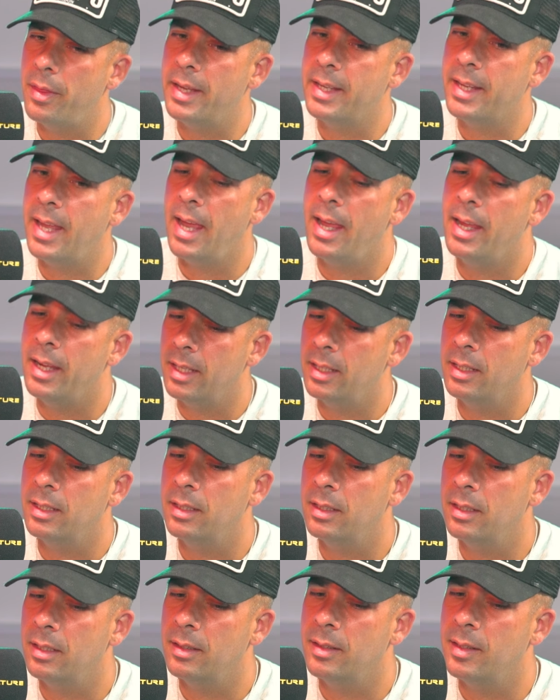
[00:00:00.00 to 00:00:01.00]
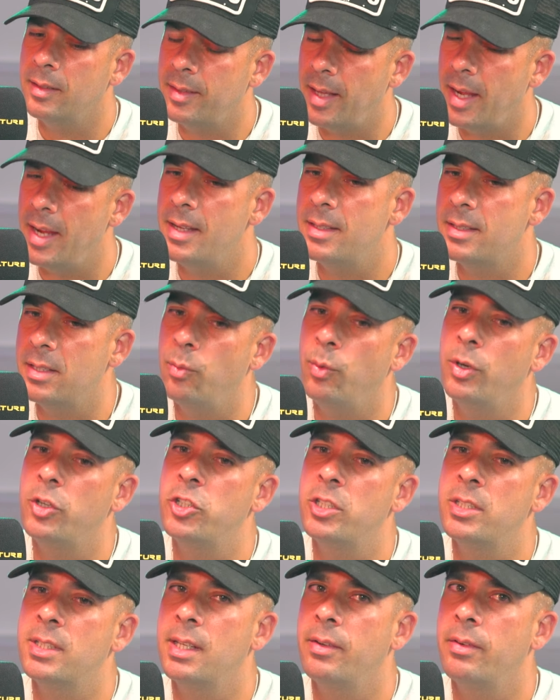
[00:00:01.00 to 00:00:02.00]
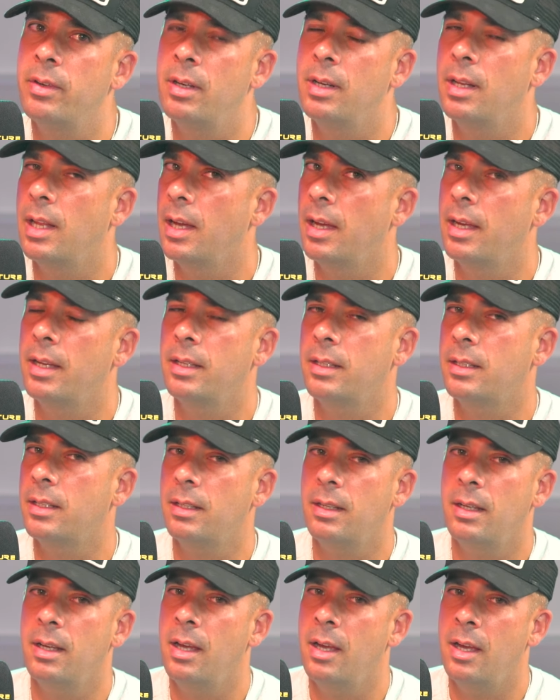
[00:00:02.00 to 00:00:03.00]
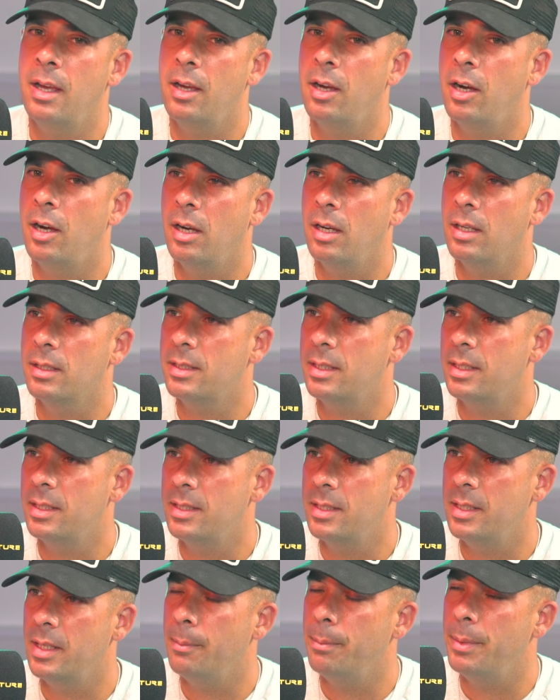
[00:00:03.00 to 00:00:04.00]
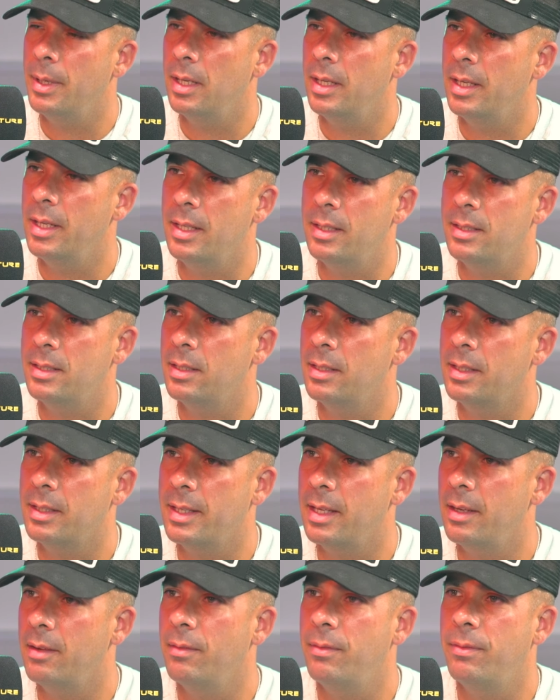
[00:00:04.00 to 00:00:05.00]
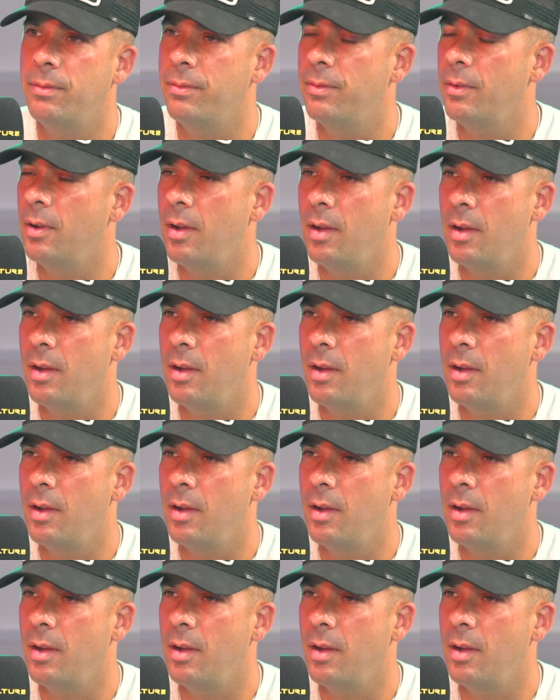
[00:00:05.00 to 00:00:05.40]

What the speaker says: getting the data, which is giving artists the ability to give